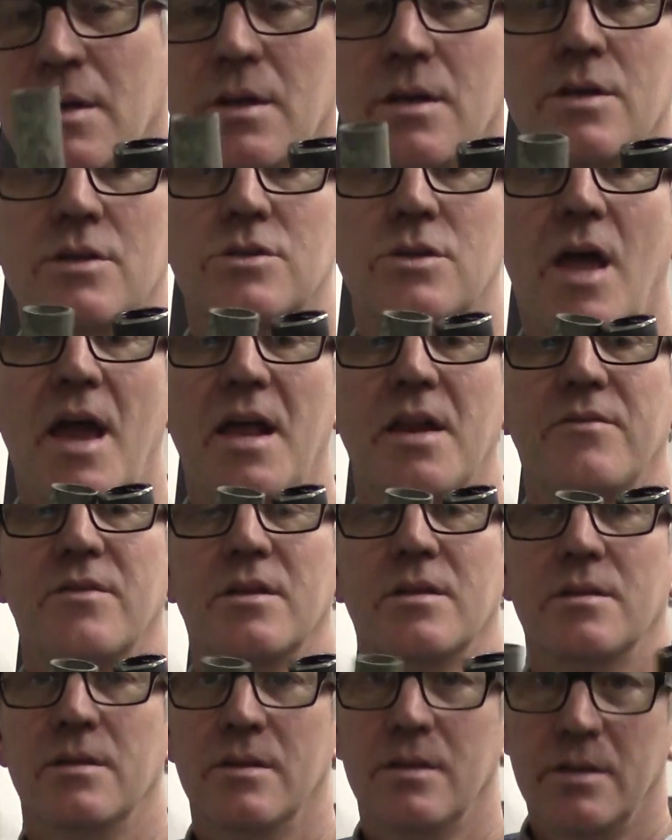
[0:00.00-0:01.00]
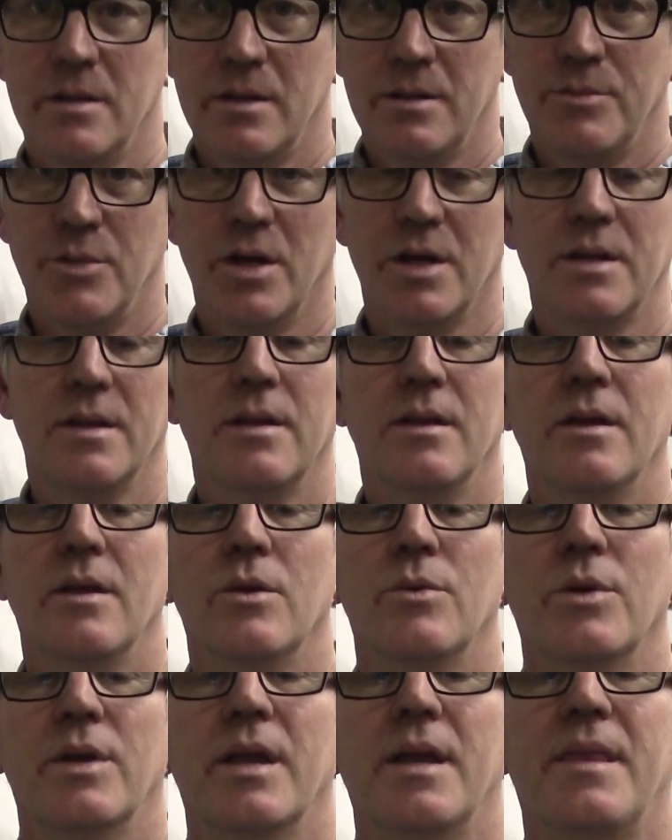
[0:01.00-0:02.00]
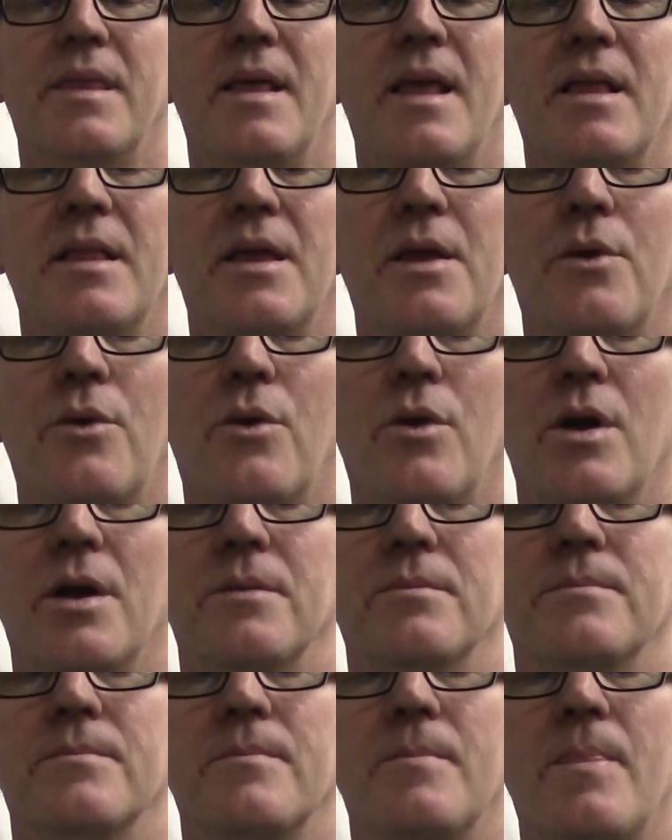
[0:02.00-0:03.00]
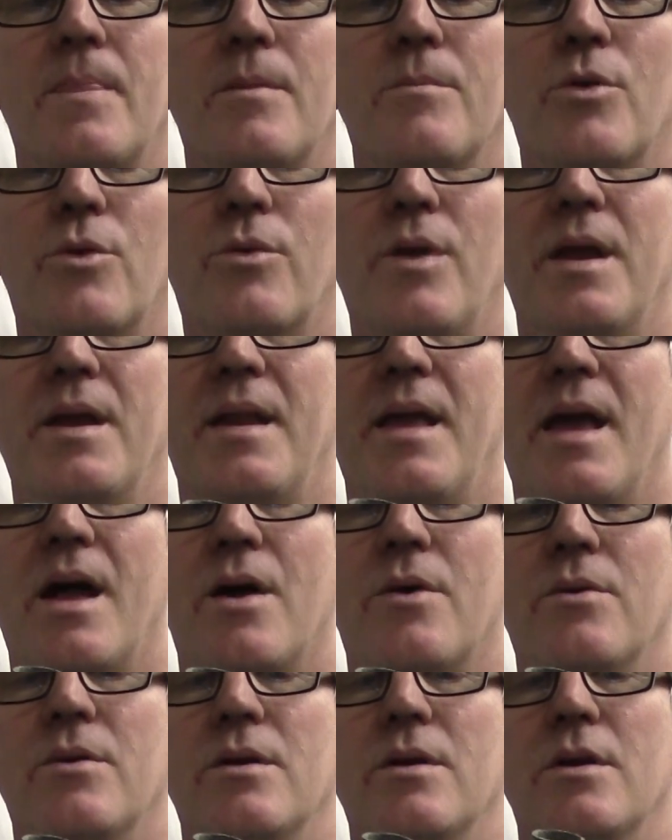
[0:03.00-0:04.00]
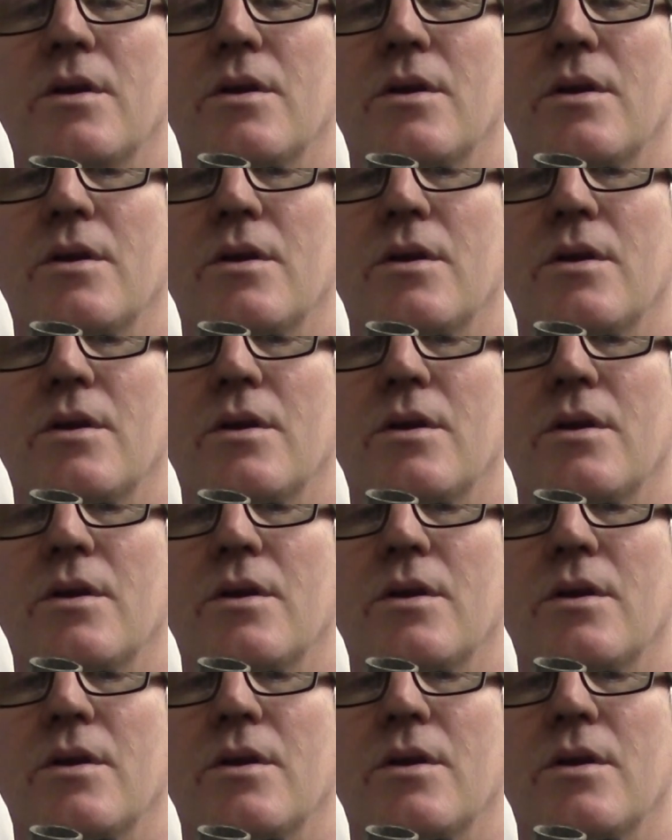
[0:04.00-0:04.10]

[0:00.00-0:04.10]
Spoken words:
side of it. But we'll get to that later on. But right now,